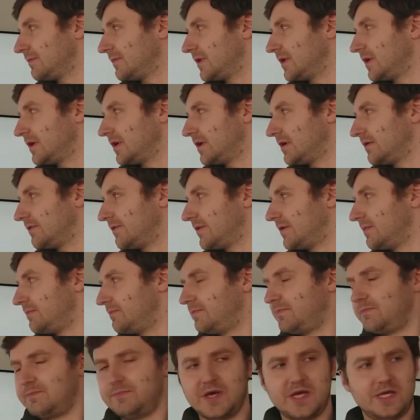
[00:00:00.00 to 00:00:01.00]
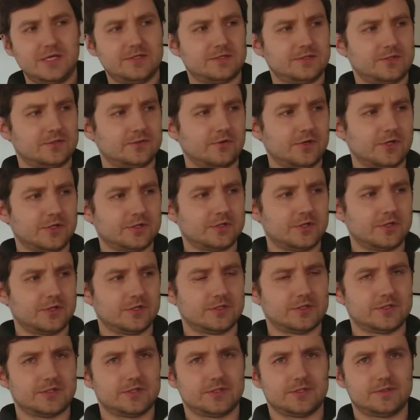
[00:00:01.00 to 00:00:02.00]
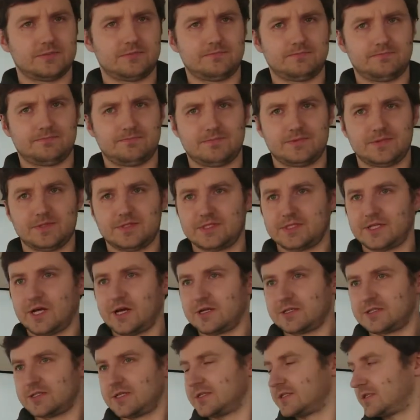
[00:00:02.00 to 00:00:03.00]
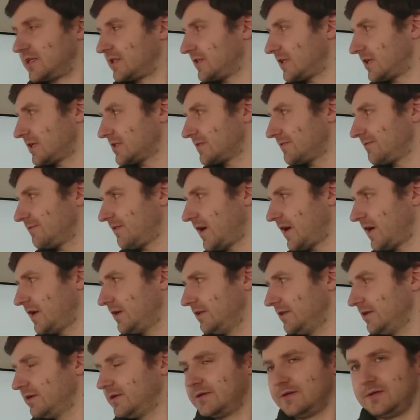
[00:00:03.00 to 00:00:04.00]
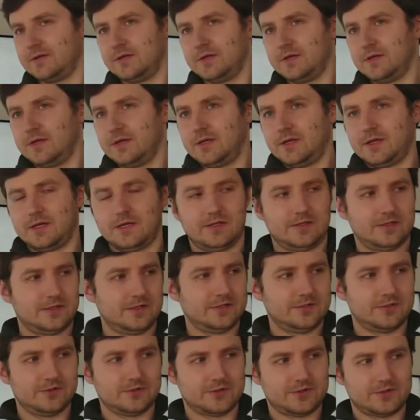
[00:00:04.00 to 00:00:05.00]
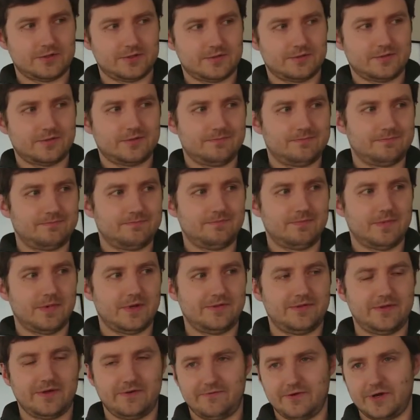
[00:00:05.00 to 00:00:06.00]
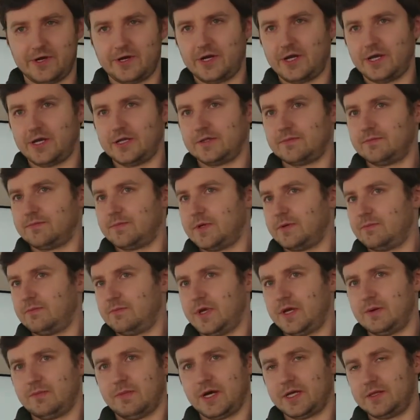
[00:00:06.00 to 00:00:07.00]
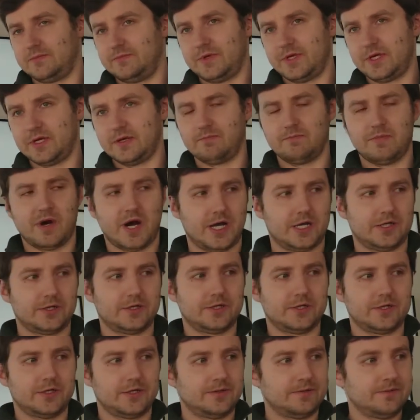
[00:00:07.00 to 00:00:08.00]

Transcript: the base structure starts as a text file, and the very end might be a binary.